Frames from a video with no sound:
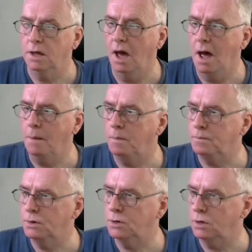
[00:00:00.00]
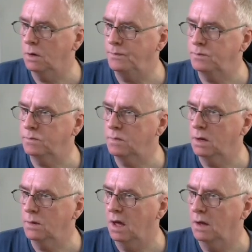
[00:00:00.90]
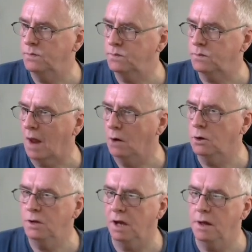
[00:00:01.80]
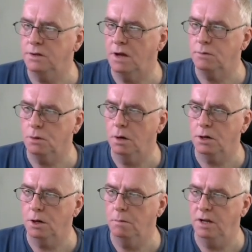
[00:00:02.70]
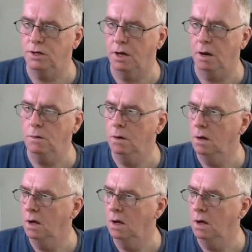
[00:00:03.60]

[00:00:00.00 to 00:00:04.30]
the apps. I couldn't get that app to work a minute ago. You